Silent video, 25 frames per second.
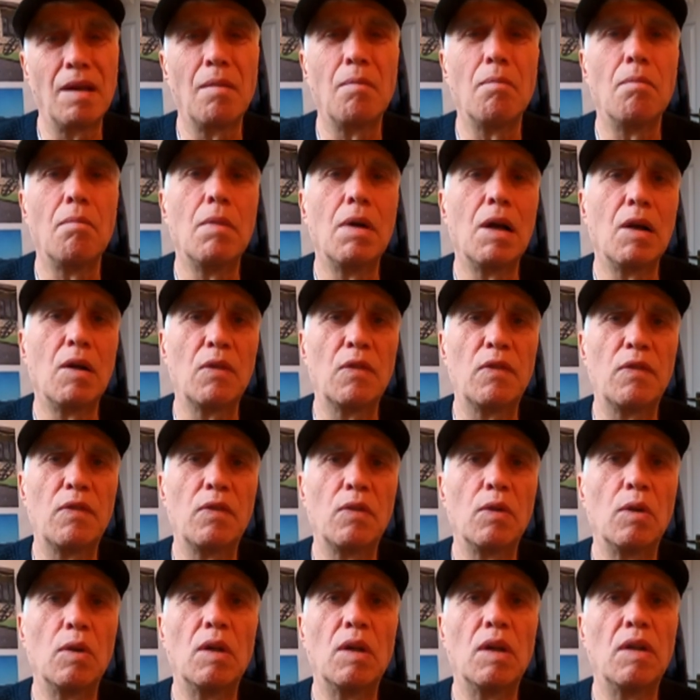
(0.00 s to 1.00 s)
a
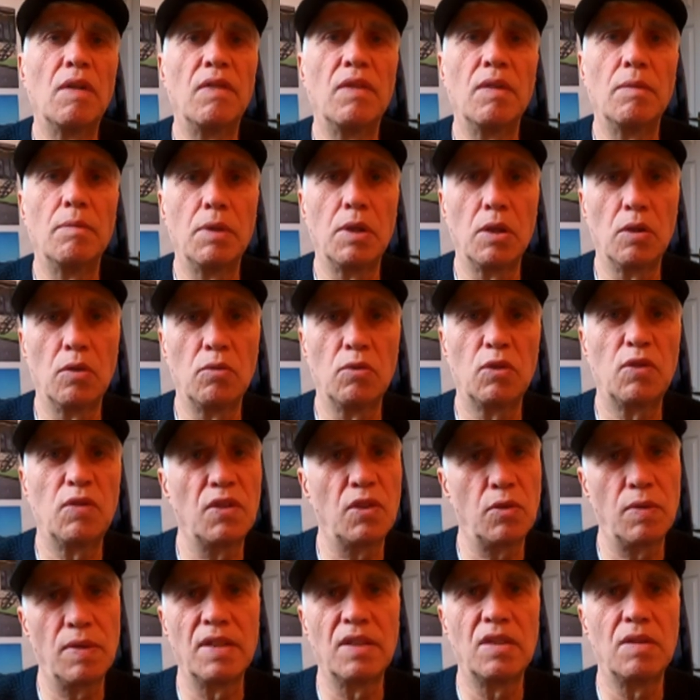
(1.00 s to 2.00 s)
mouthful of abuse for
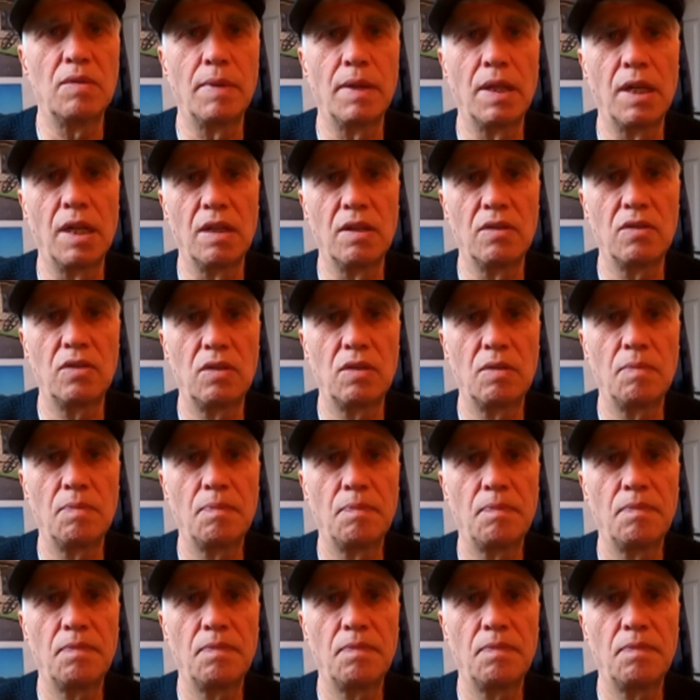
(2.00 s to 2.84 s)
20 minutes.